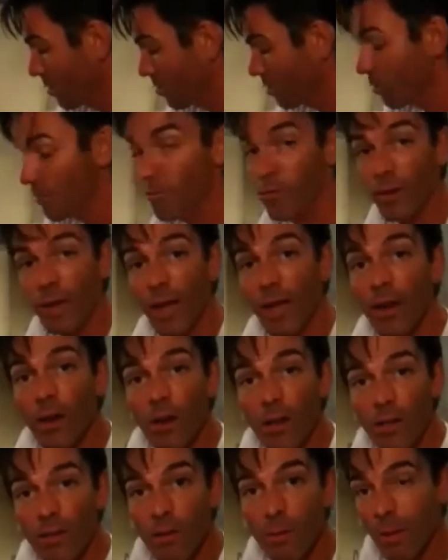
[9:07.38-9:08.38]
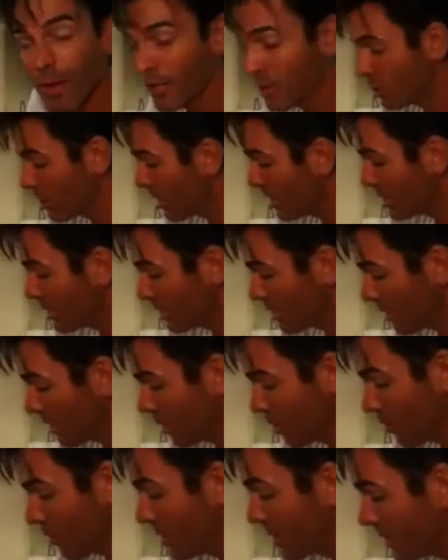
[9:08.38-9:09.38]
Don't forget, I'll give you my address
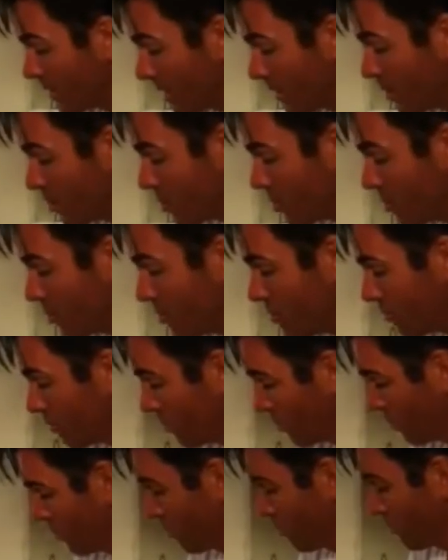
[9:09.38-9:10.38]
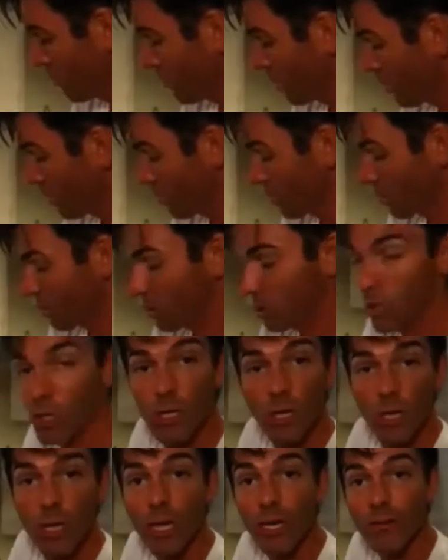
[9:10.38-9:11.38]
and always send two, because we're
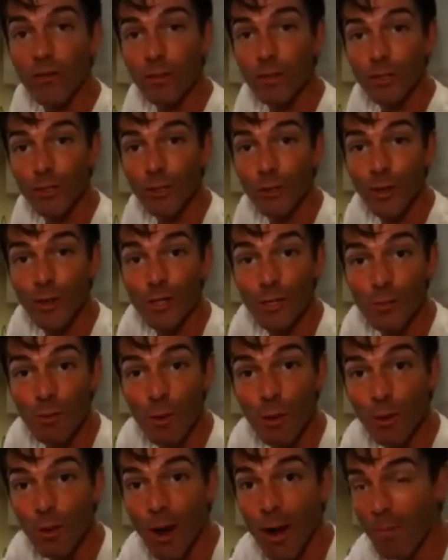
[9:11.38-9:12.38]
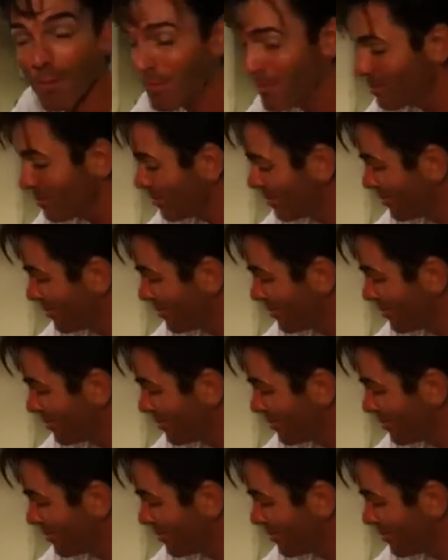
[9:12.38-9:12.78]
cooking for two on this program.